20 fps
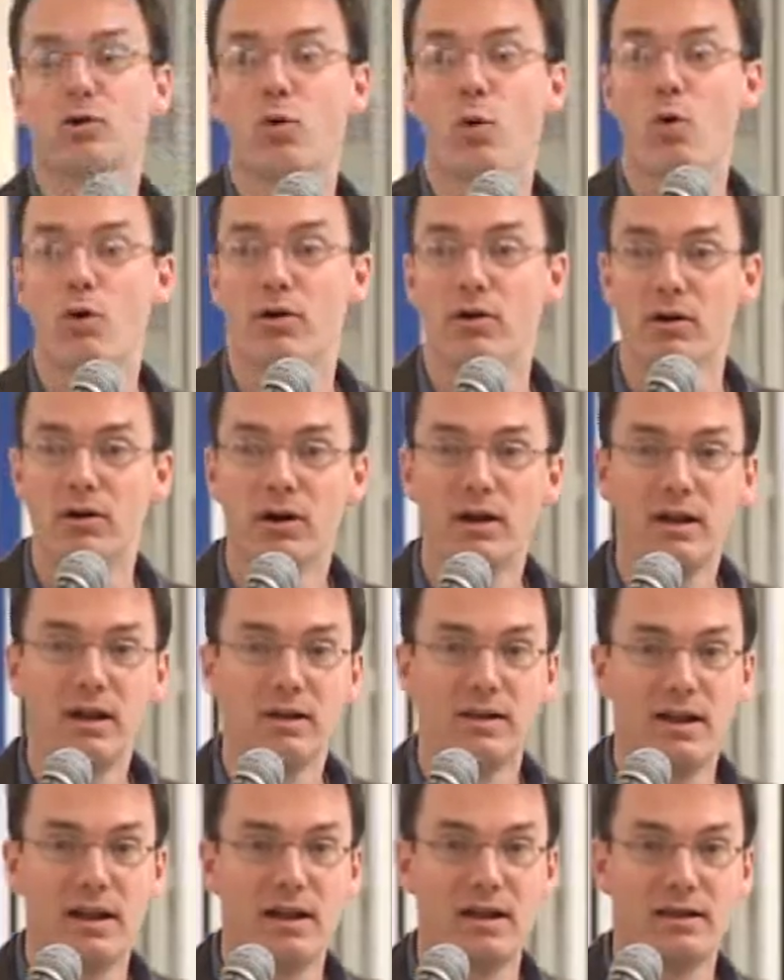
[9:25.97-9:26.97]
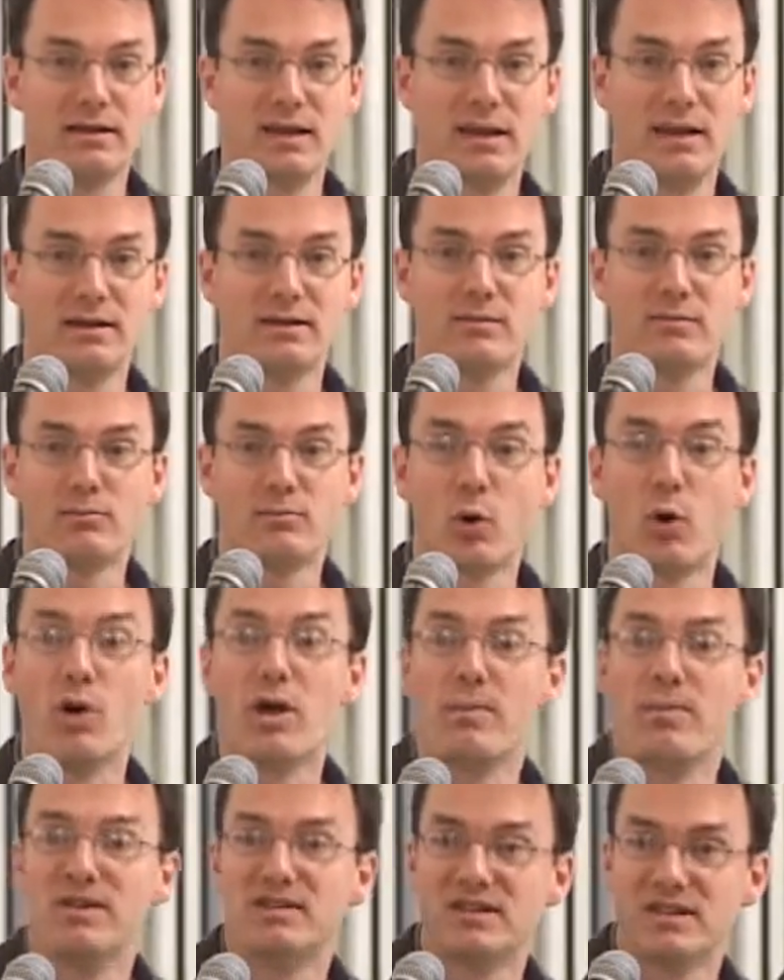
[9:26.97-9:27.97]
a corner that
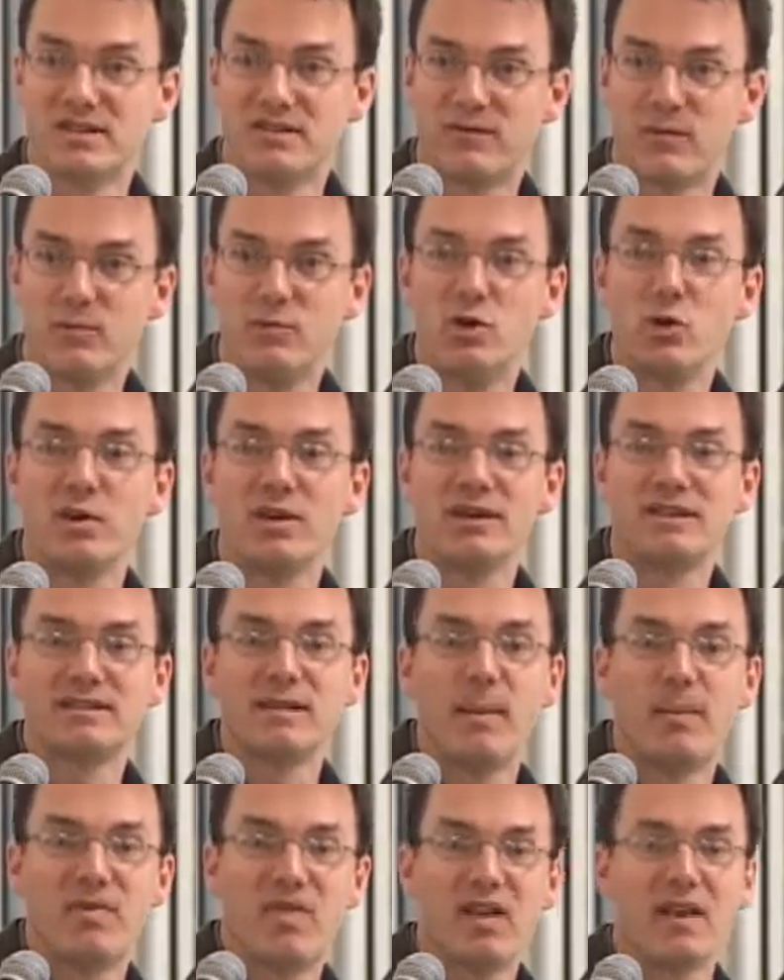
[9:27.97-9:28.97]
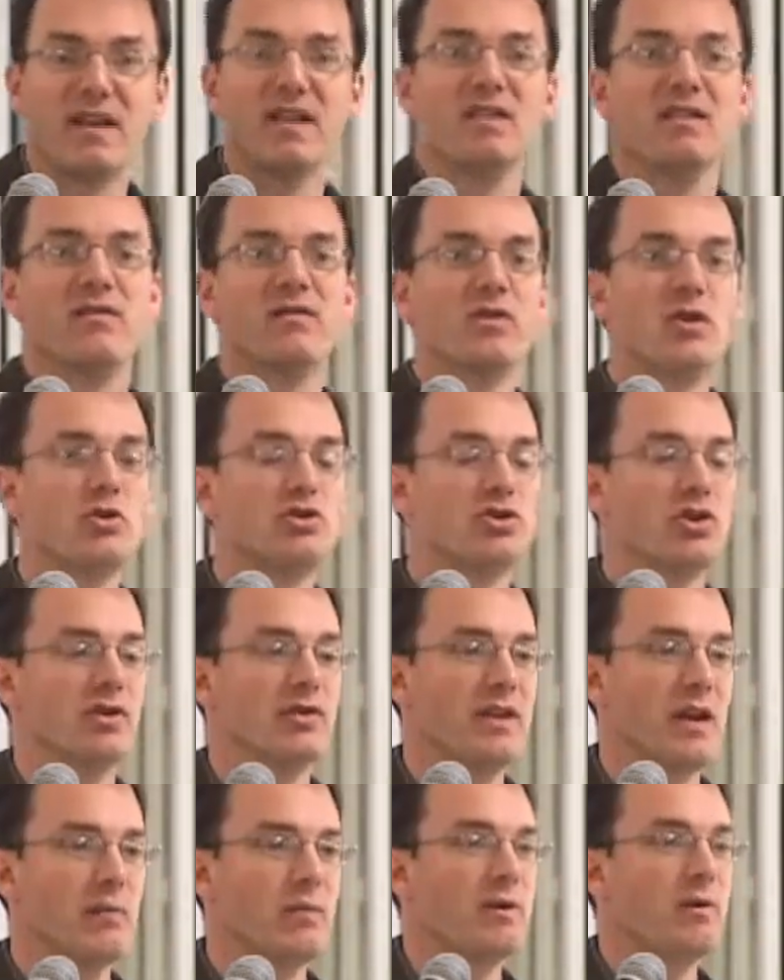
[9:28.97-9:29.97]
prohibits us from doing something in the
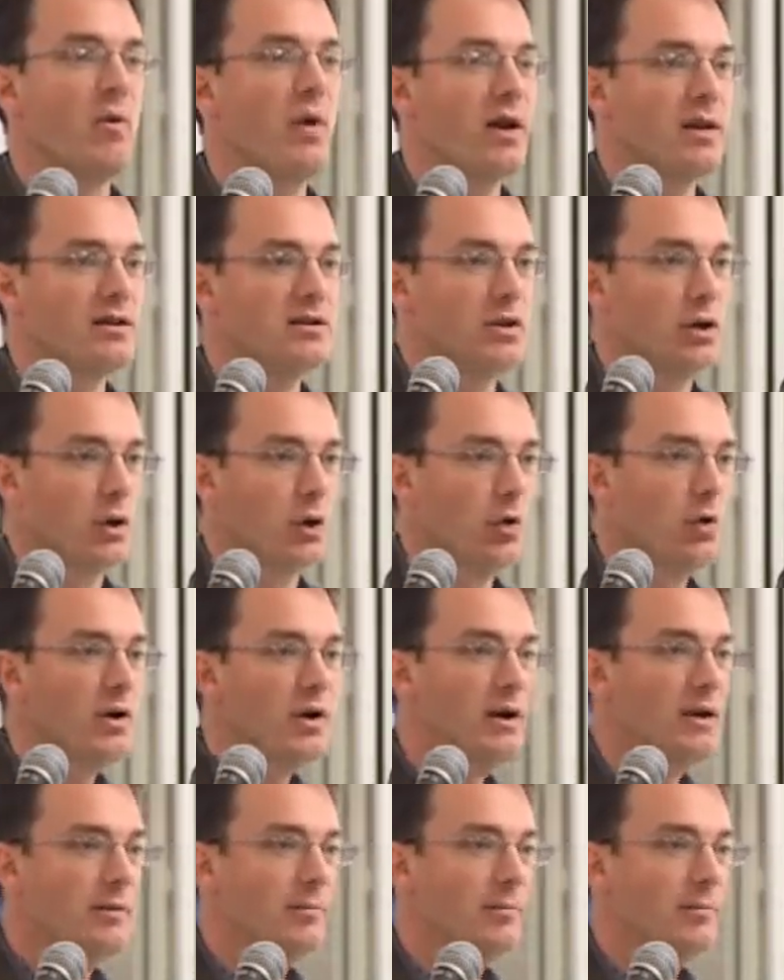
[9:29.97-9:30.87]
future that we want to do.